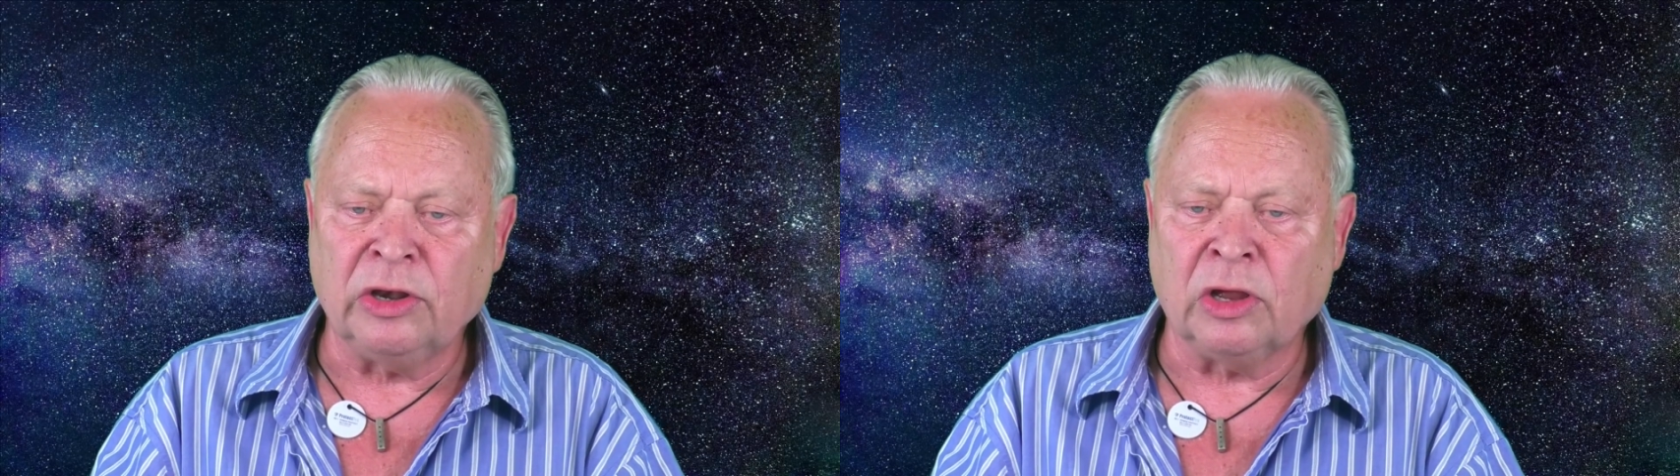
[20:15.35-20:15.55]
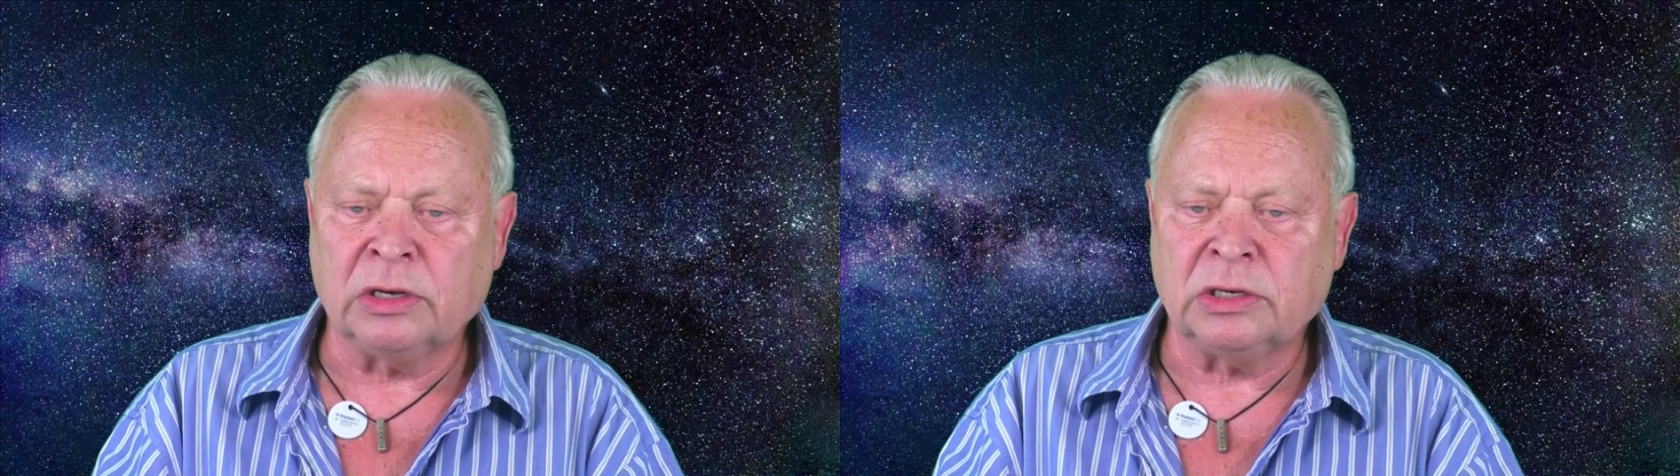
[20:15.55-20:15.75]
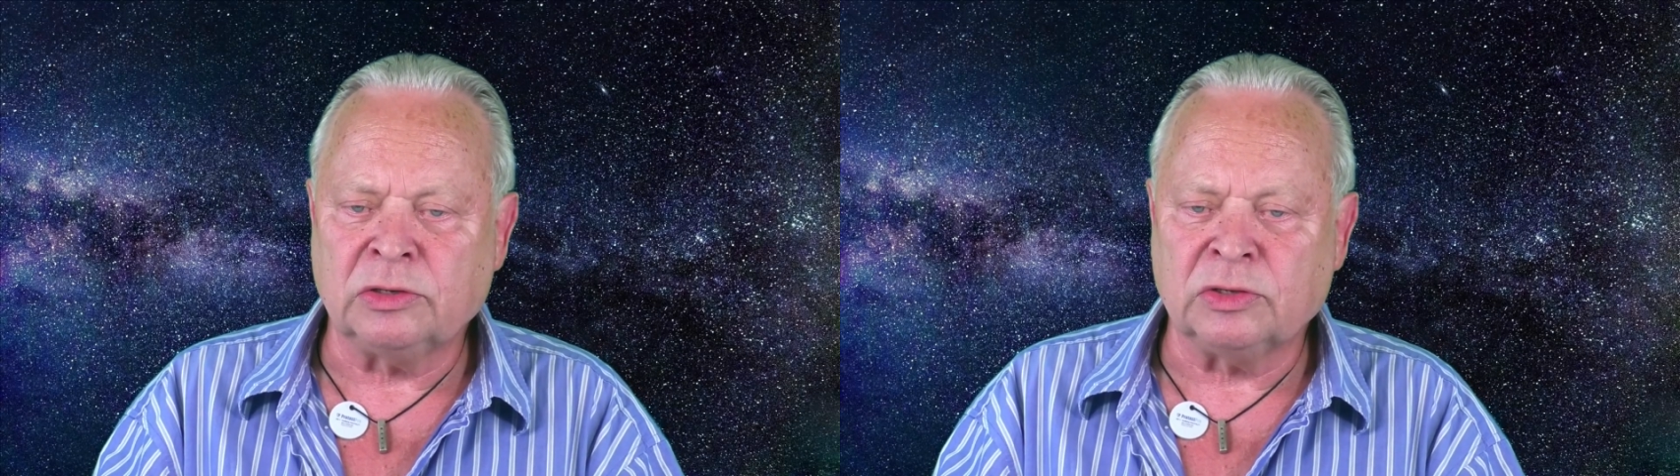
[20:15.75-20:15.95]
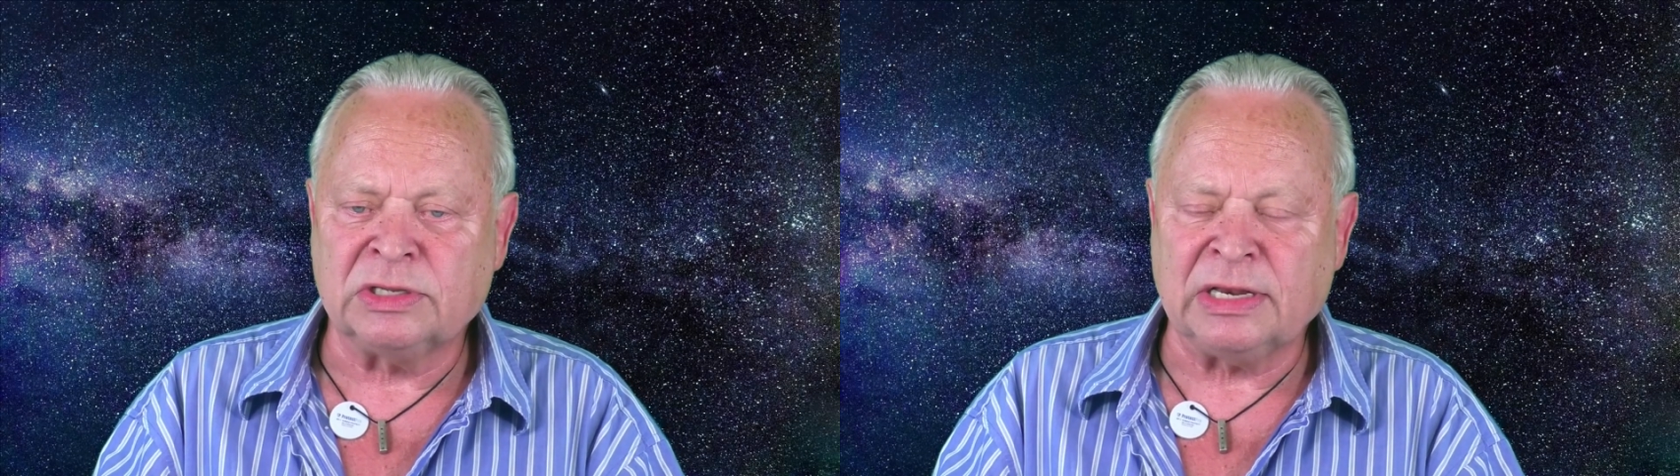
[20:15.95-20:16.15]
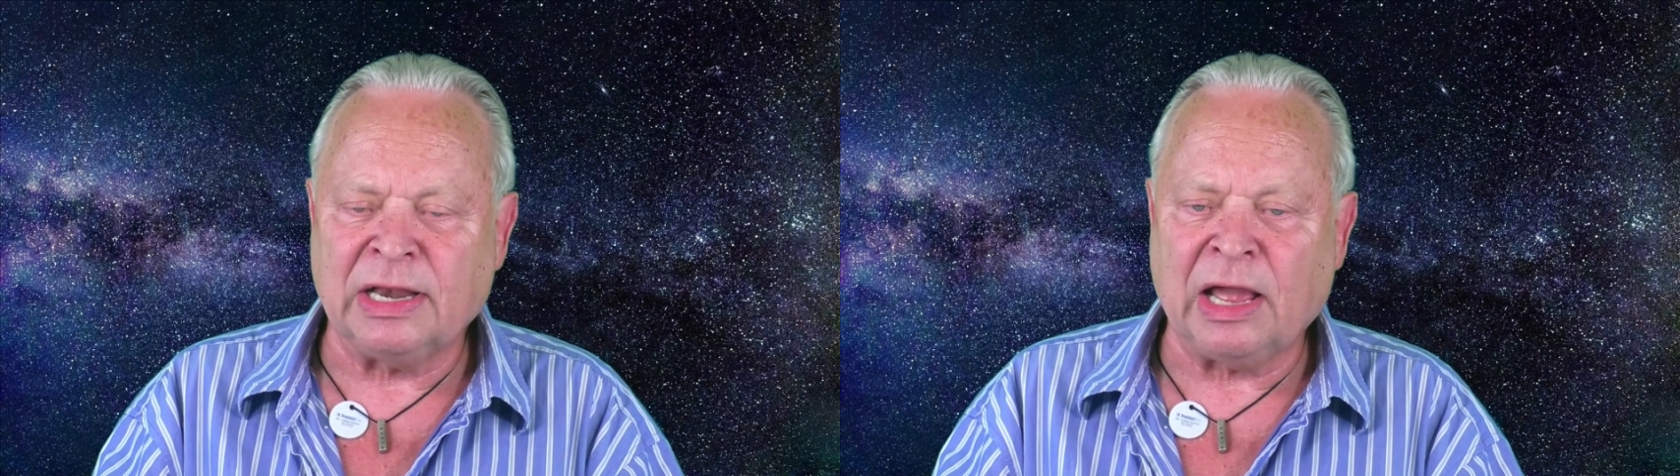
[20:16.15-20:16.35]
not to
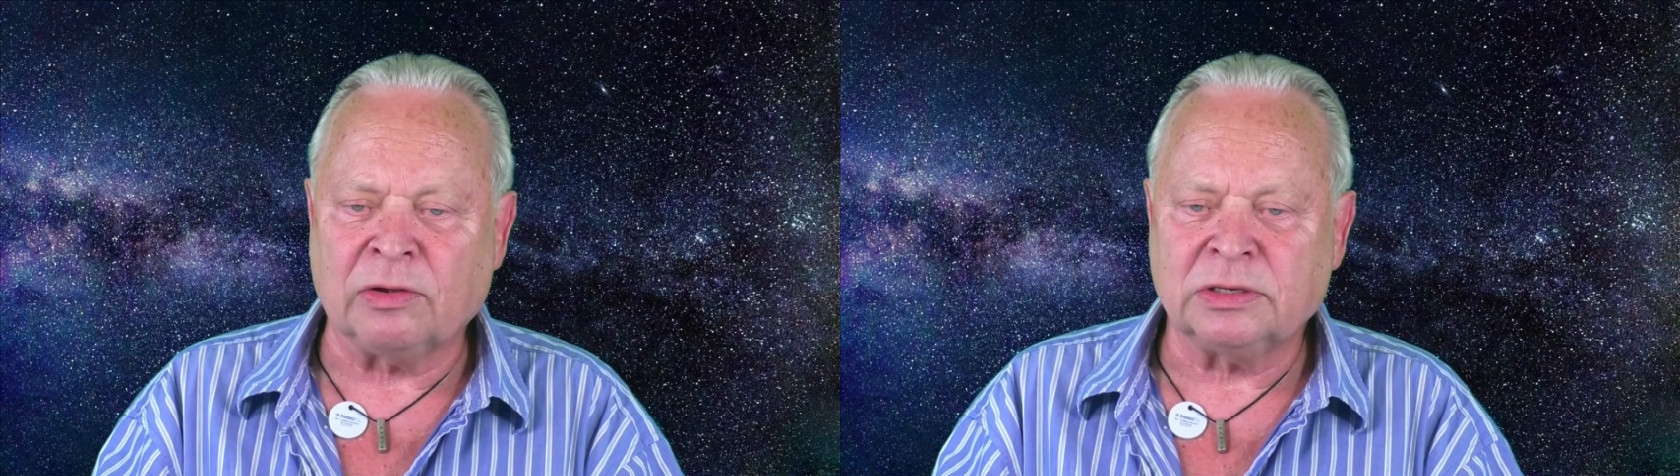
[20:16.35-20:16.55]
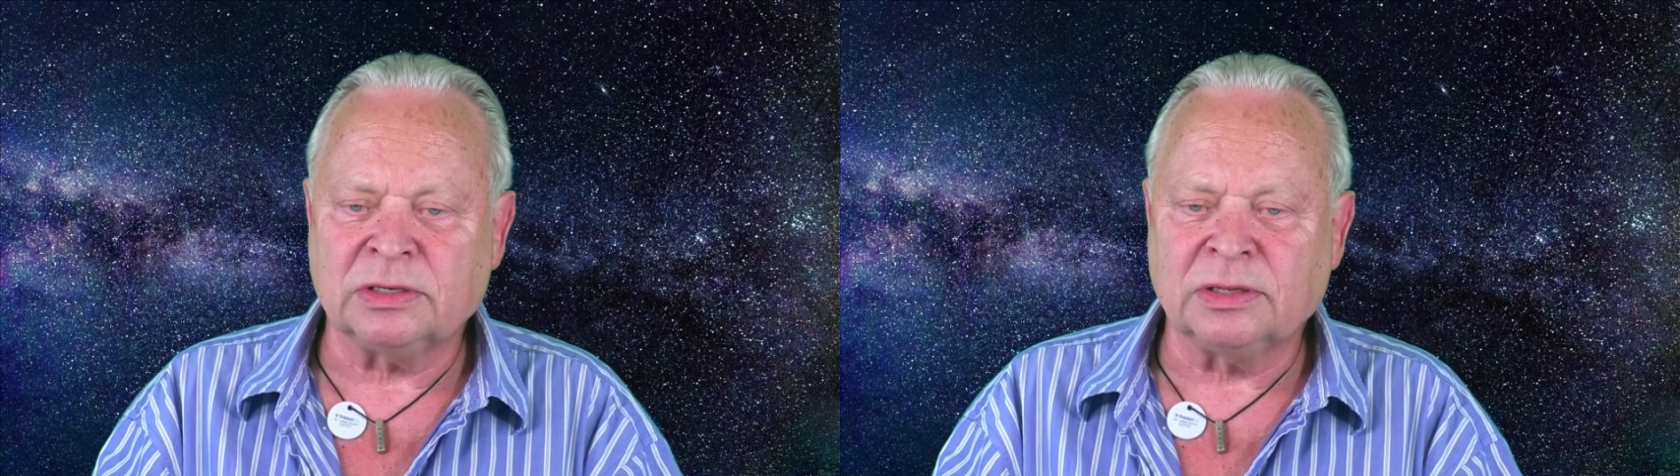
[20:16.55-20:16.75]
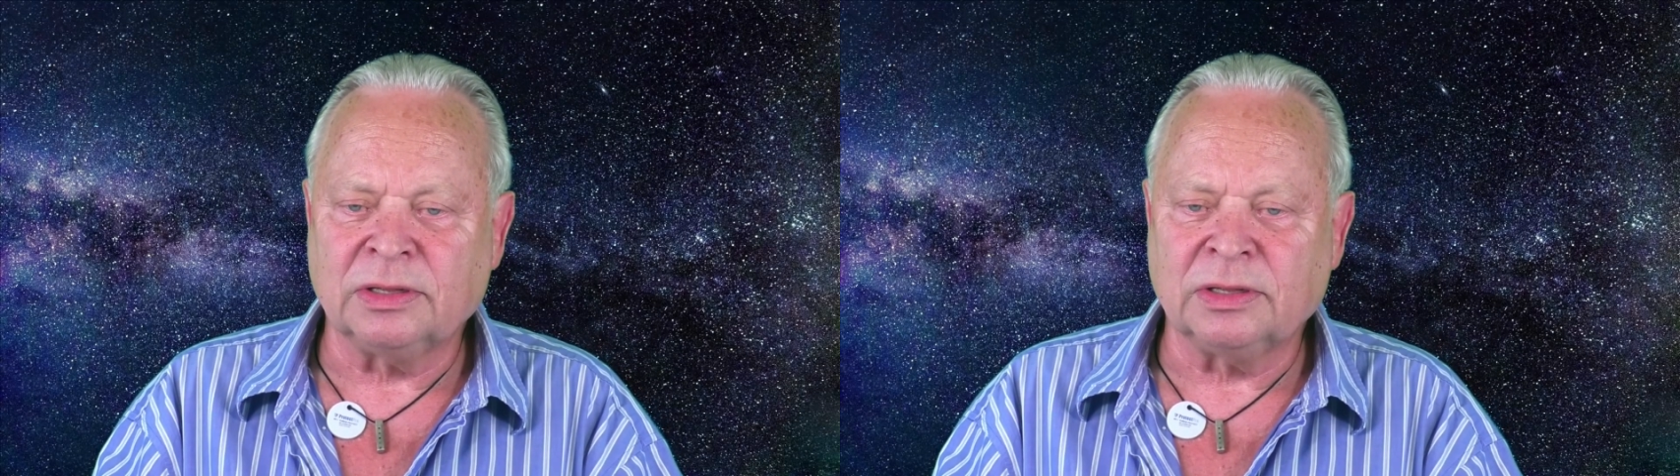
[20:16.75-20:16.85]
sit it out.